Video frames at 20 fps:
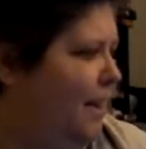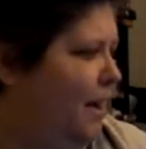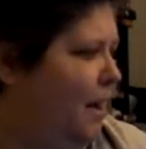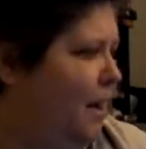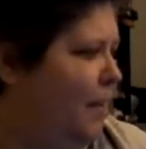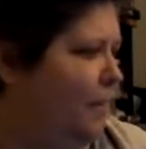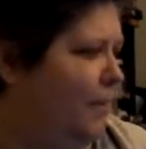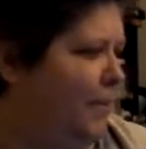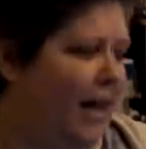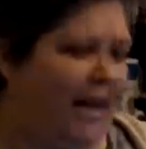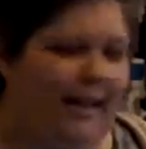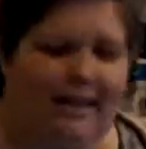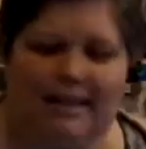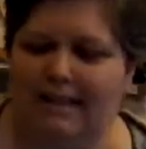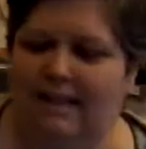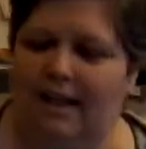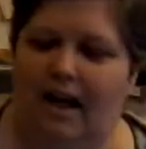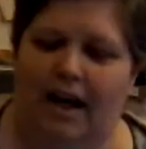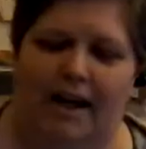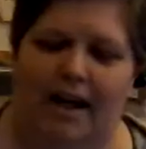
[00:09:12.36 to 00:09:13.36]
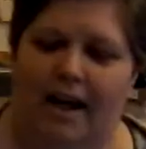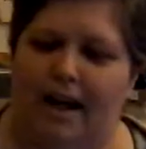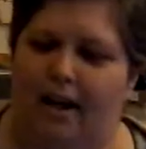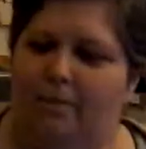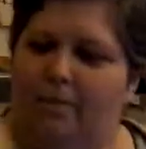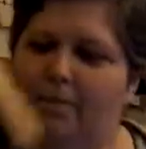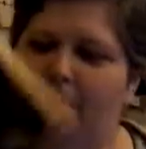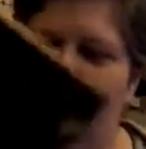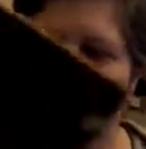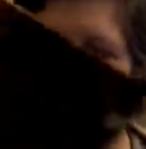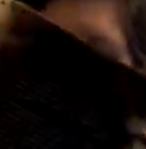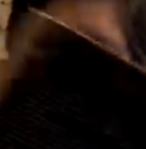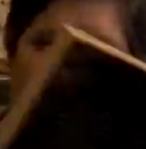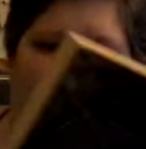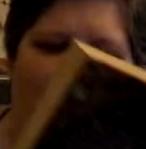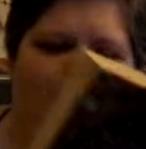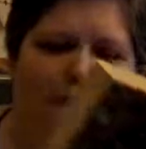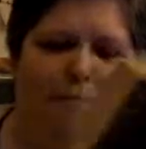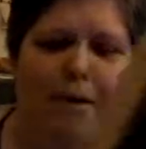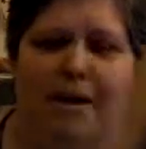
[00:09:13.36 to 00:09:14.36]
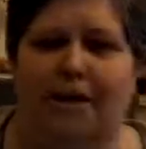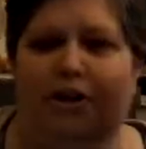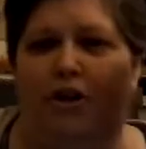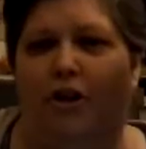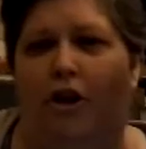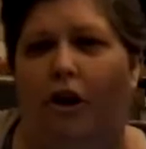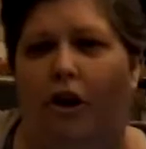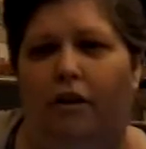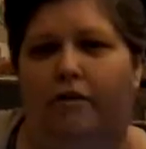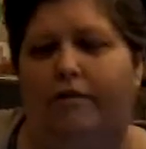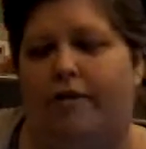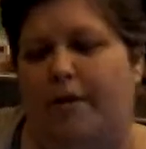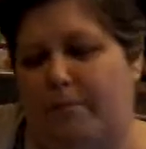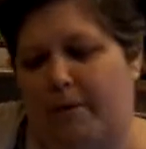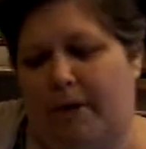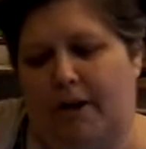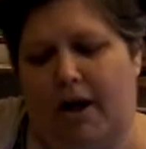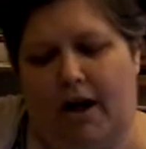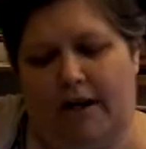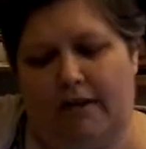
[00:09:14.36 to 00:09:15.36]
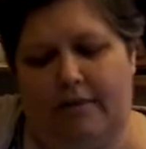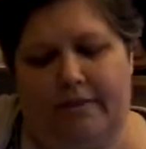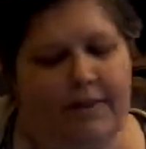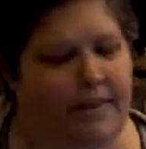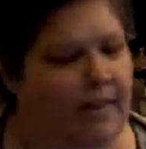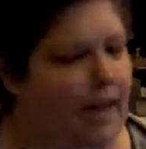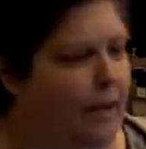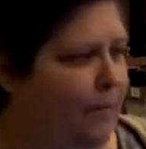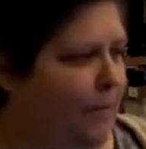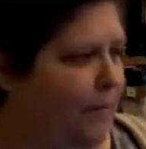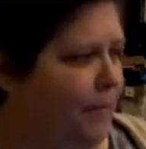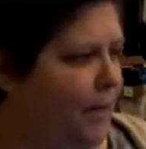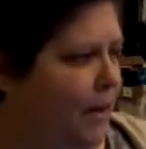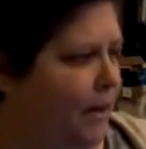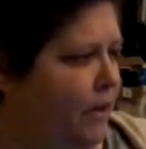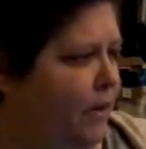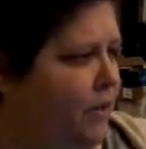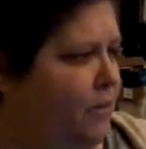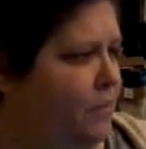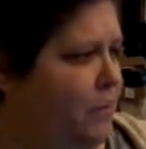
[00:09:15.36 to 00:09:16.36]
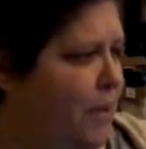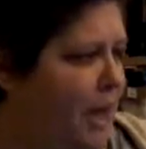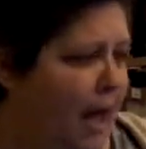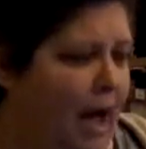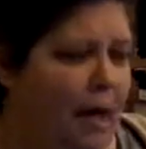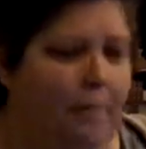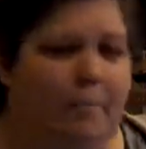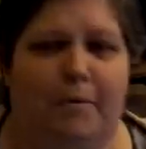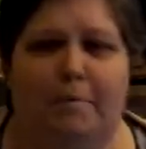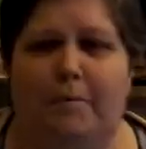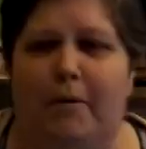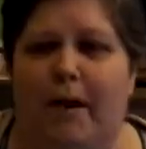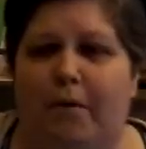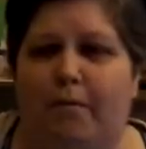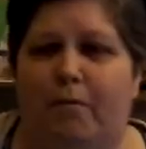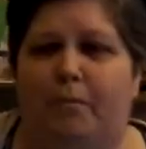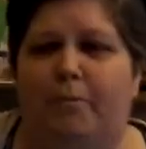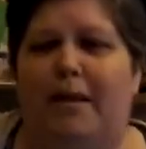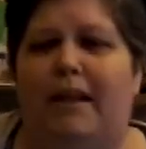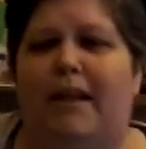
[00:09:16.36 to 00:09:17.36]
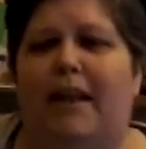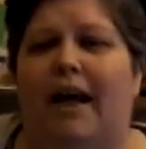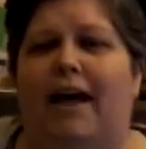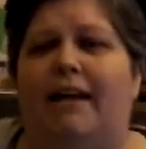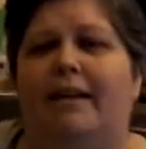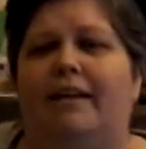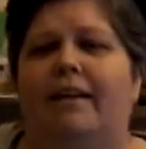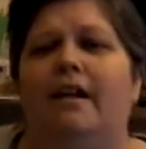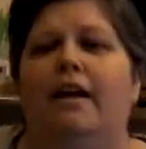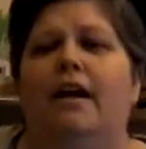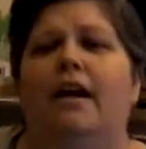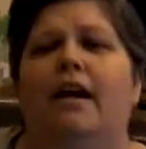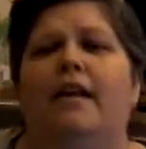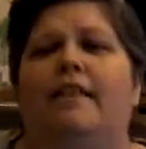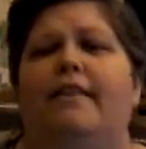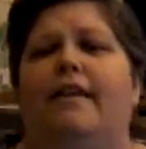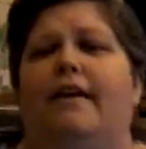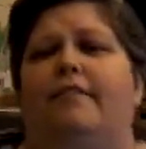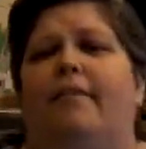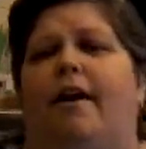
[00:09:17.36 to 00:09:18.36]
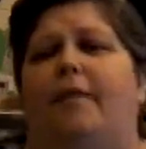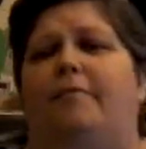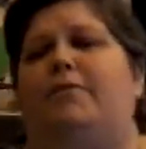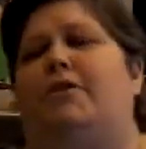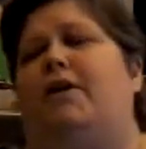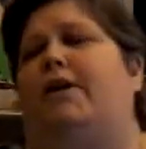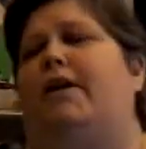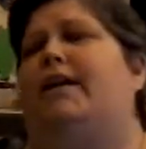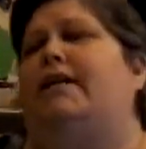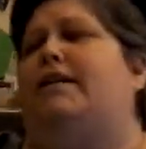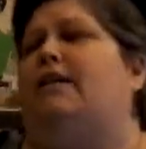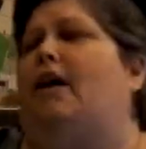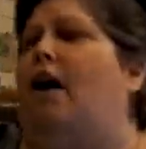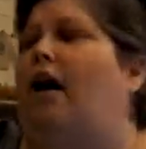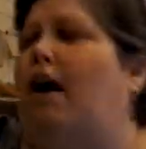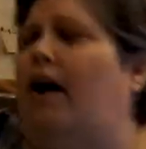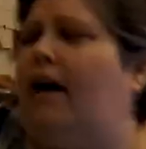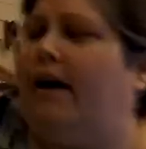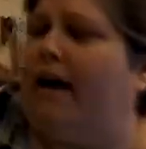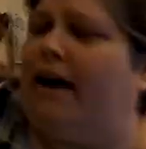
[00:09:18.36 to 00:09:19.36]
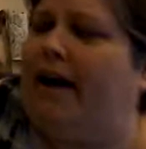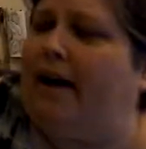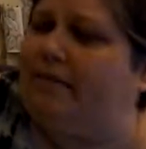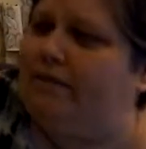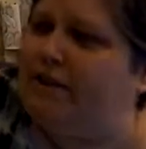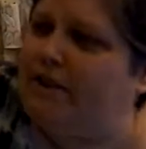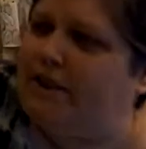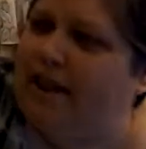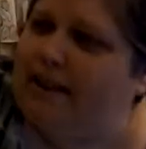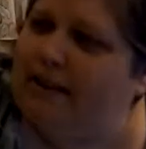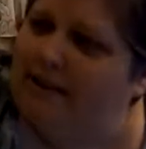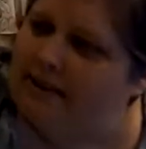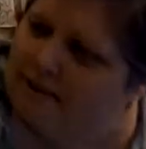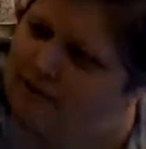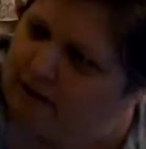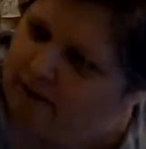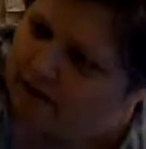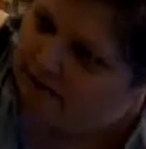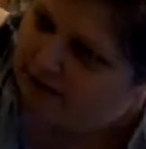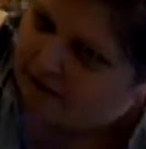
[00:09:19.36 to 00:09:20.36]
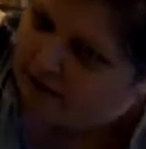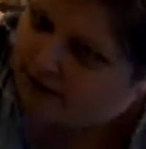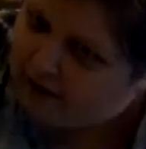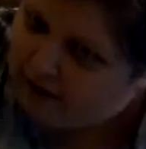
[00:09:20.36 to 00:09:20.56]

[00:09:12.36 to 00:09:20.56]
um, that is not a happy book. And I imagine all of them are kind of the same. I'm not going to be happy, but I will be glad that if, I'm sorry, it's hot. I have to take this off.